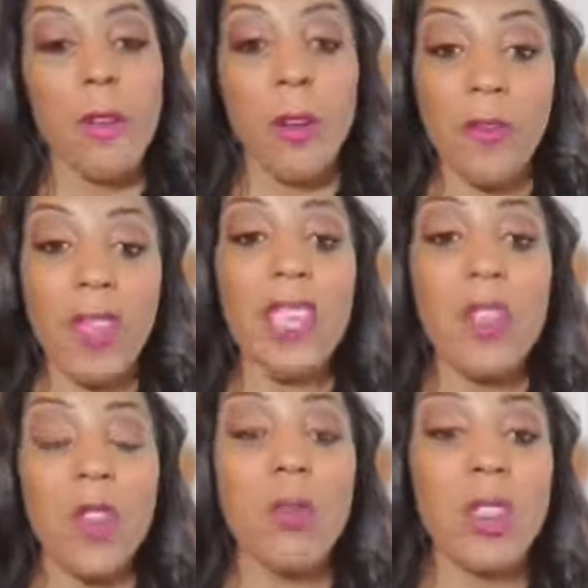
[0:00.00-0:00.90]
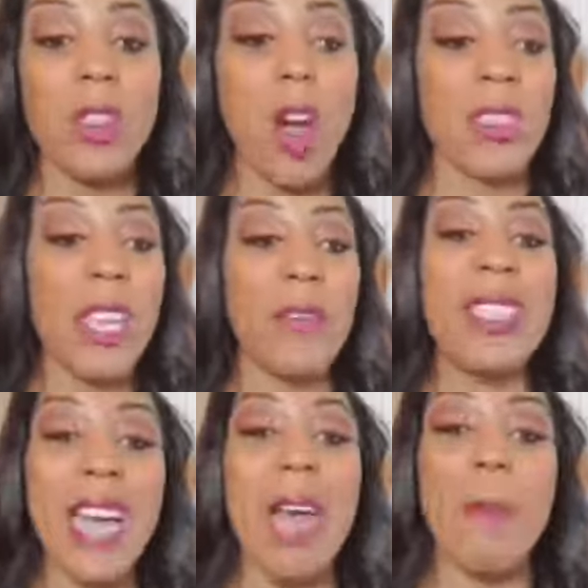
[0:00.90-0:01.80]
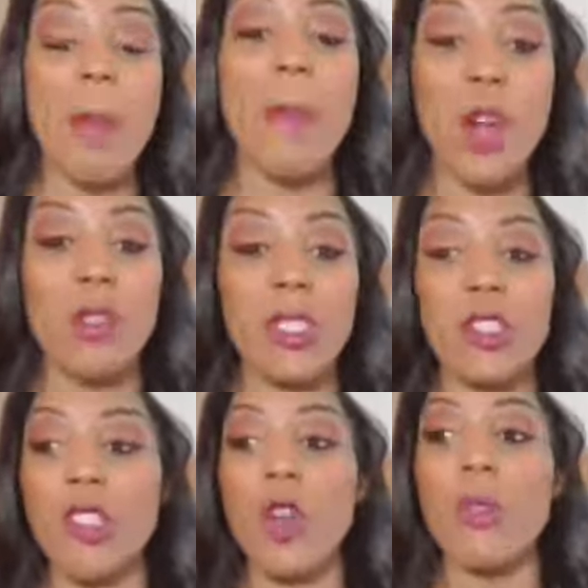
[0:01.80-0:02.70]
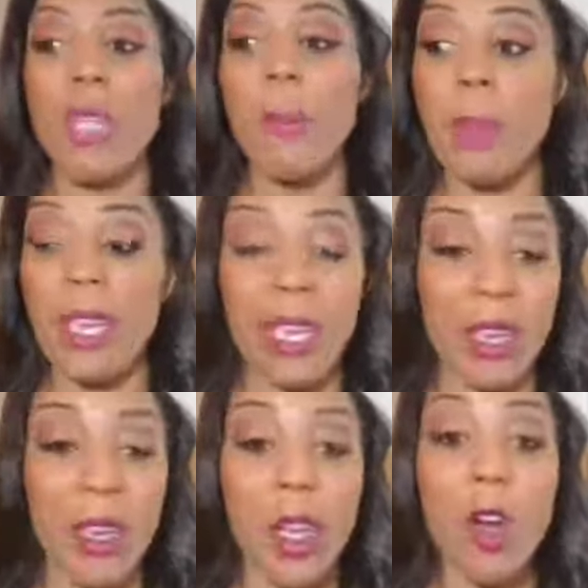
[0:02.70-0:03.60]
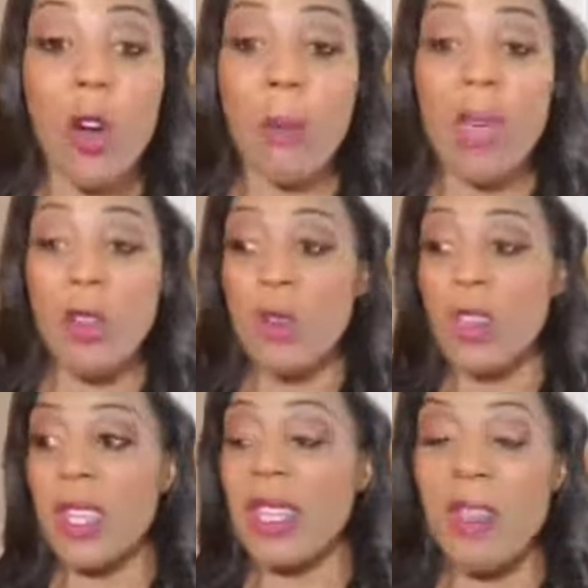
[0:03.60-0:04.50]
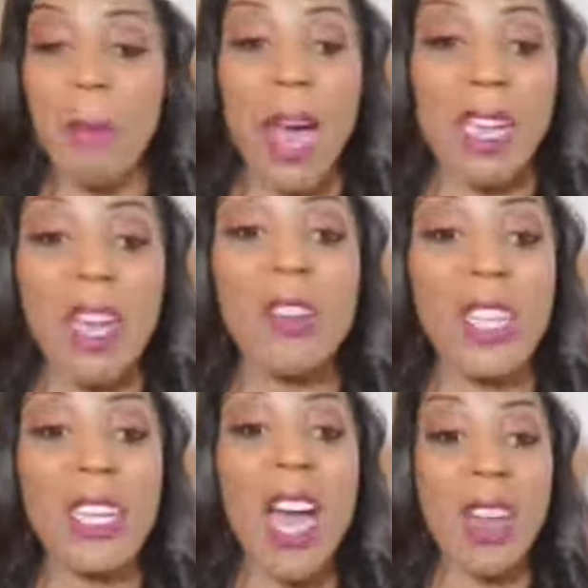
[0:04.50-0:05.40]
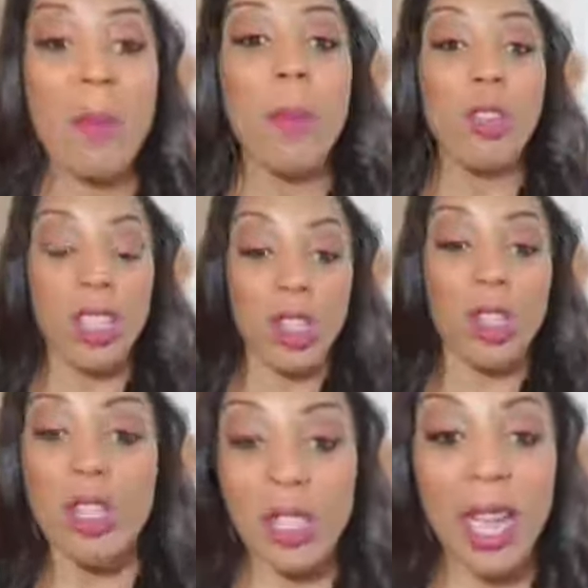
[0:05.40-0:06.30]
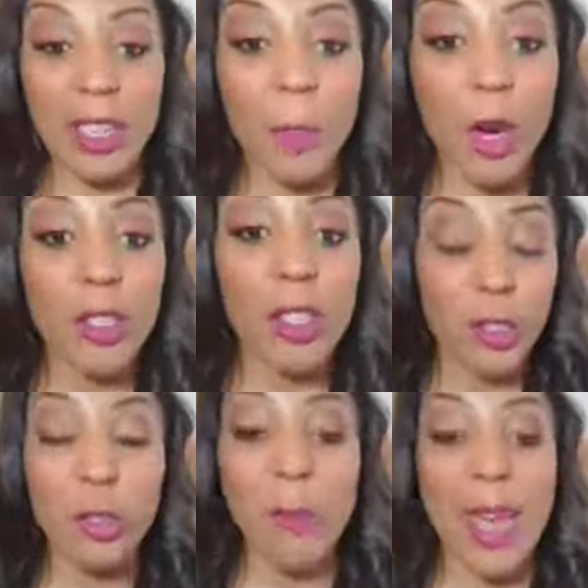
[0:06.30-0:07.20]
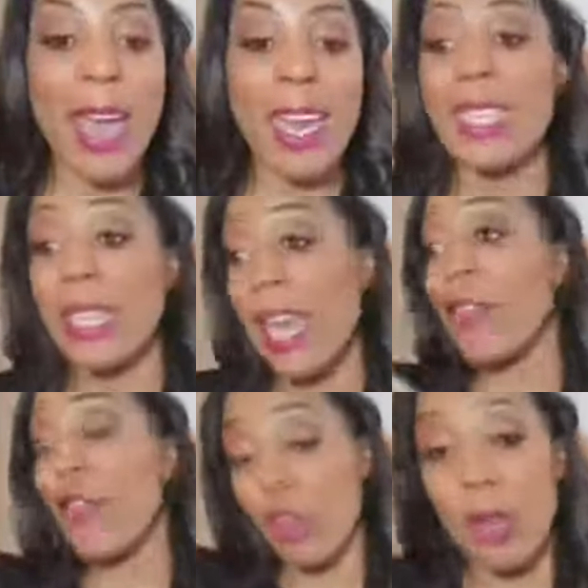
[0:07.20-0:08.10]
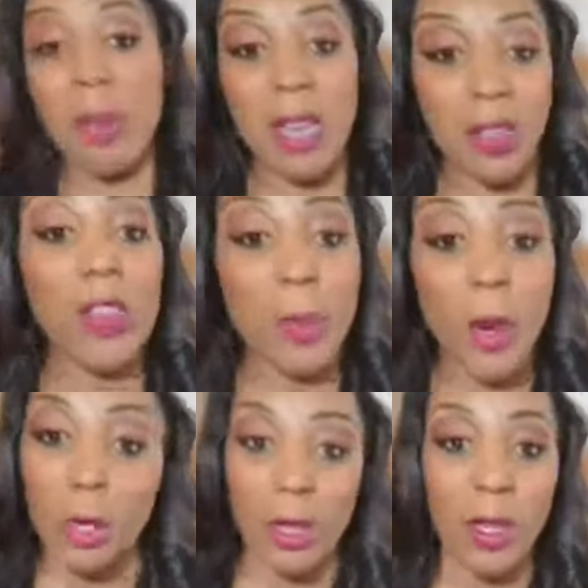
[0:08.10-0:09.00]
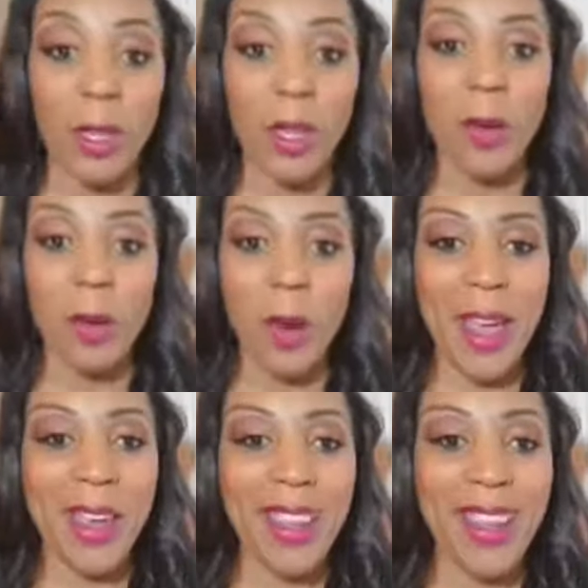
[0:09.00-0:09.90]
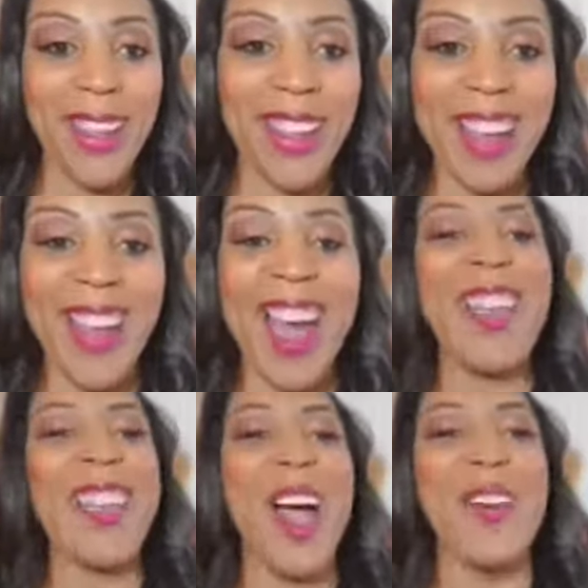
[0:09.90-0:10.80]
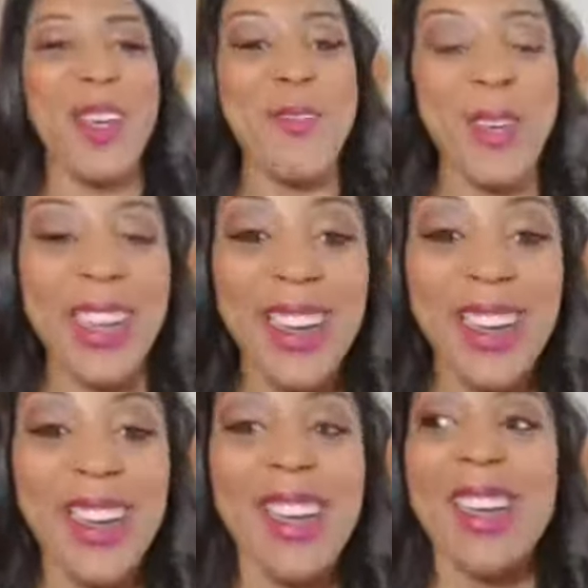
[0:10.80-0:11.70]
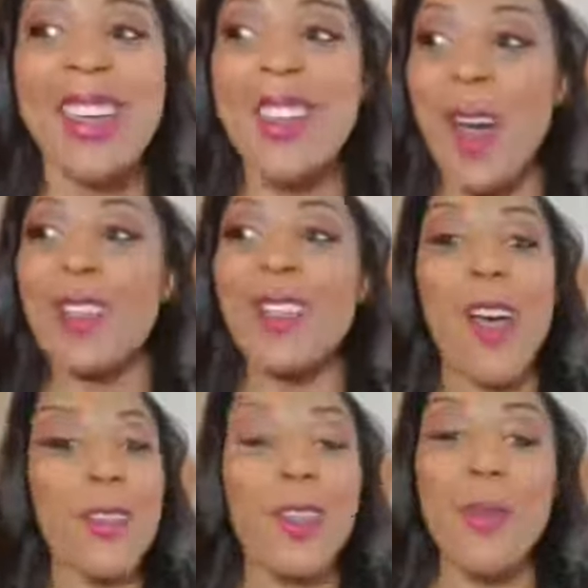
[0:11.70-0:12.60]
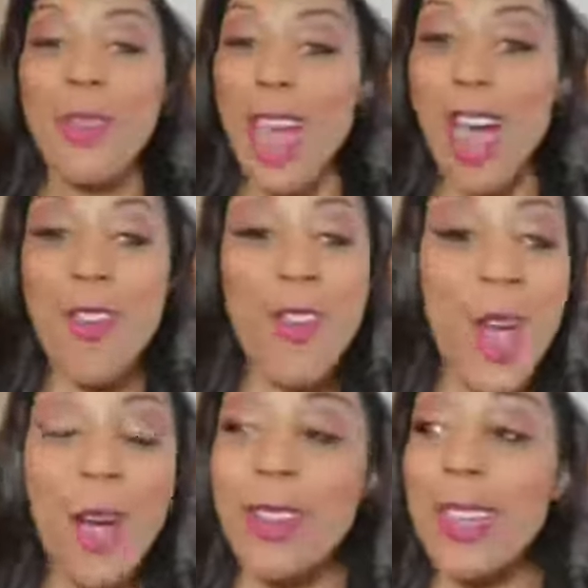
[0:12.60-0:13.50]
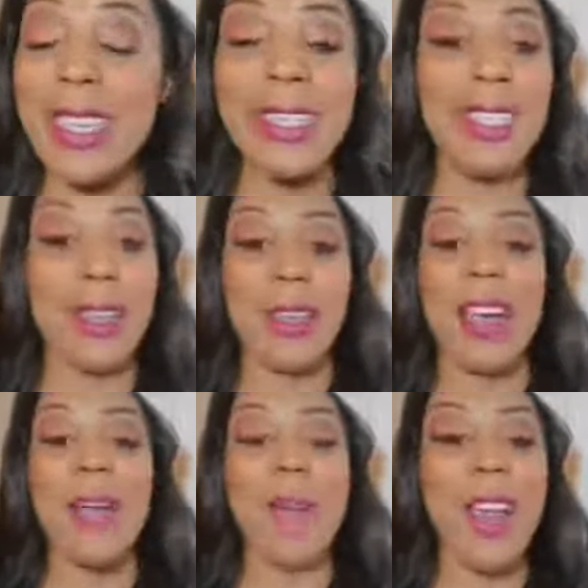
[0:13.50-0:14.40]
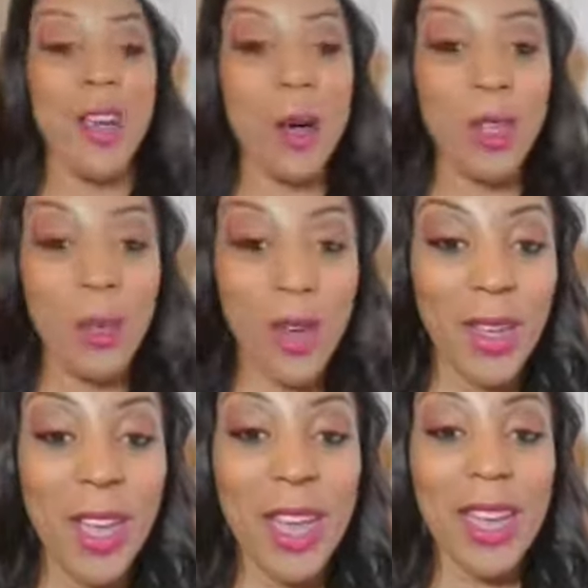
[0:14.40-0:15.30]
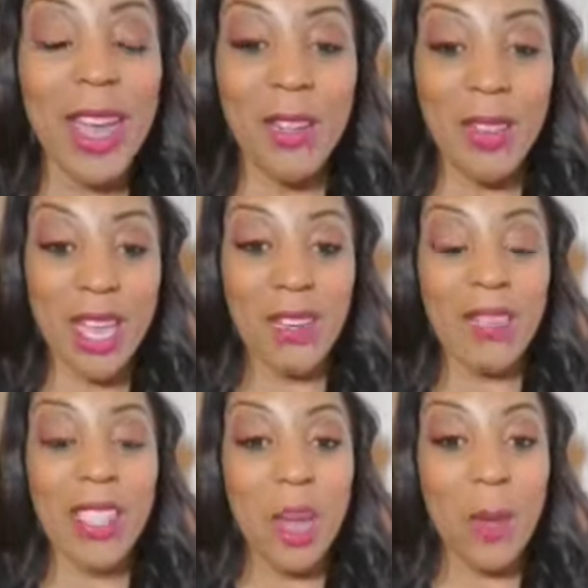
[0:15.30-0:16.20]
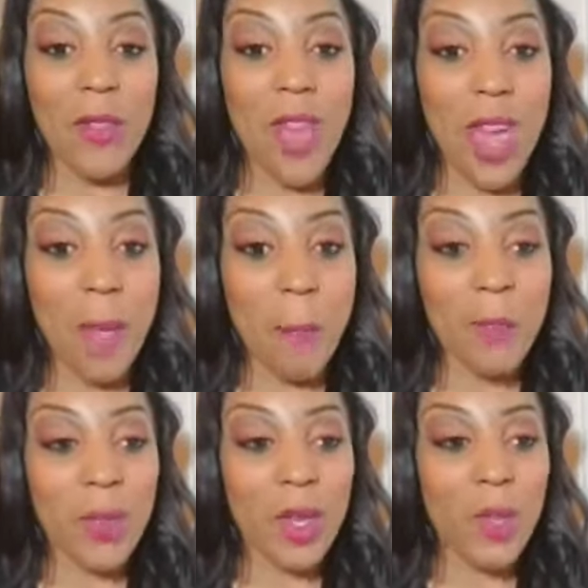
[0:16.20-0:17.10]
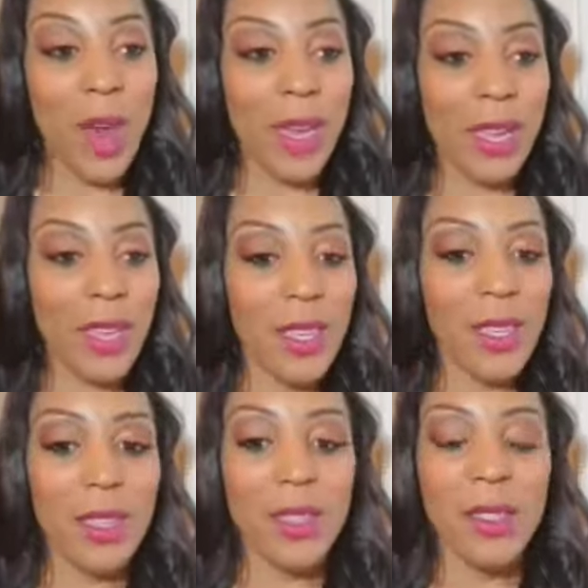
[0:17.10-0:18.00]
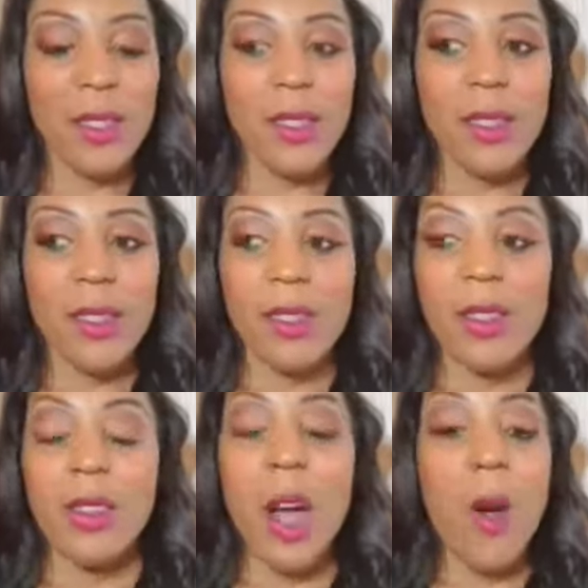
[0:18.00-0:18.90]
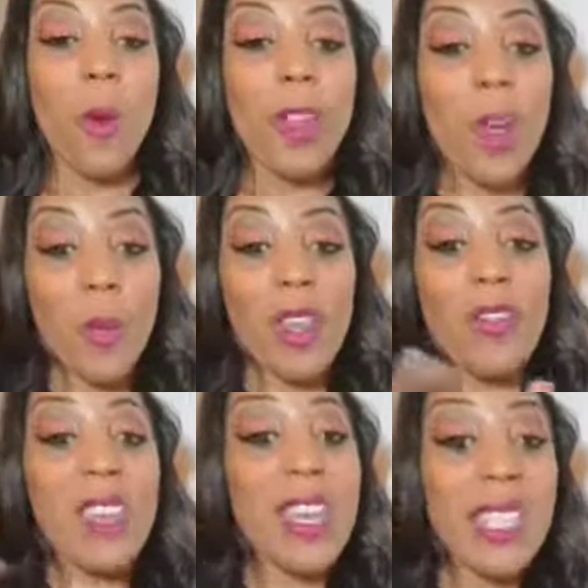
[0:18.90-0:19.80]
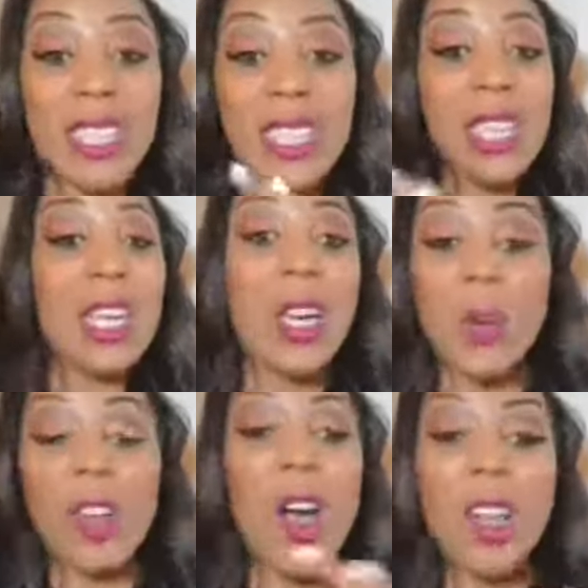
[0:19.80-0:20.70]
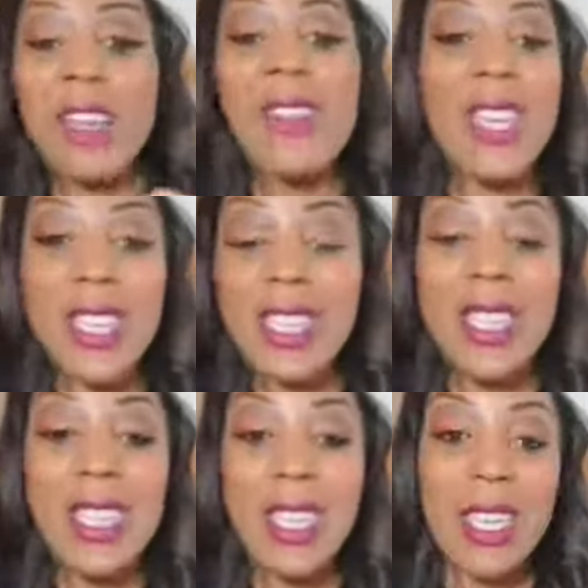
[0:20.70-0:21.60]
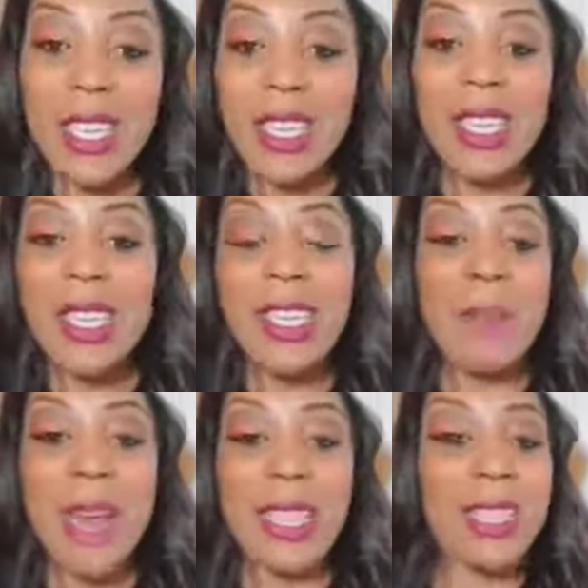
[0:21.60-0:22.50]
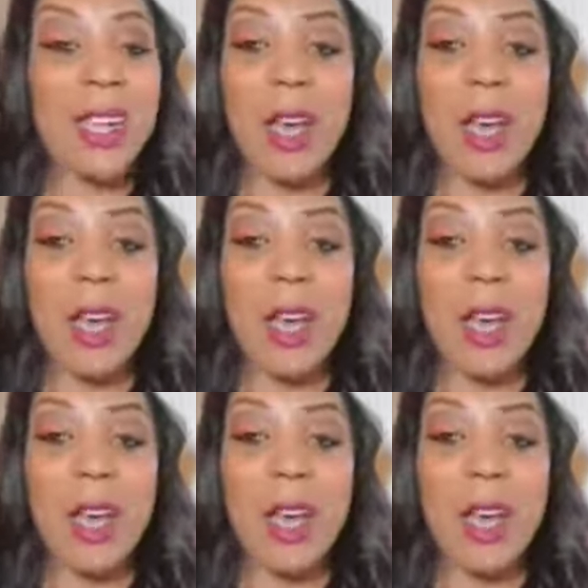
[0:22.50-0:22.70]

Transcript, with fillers: for thinking those thoughts every time that person shows up again? Or maybe you see somebody else and now that person looks like the person that you mad at. So now you screaming at this person, right? Are y'all with me? Y'all talk to me. I know. Listen, am I the only one ha- that has dealt with that? Right? Y'all, when when this when all of this is messed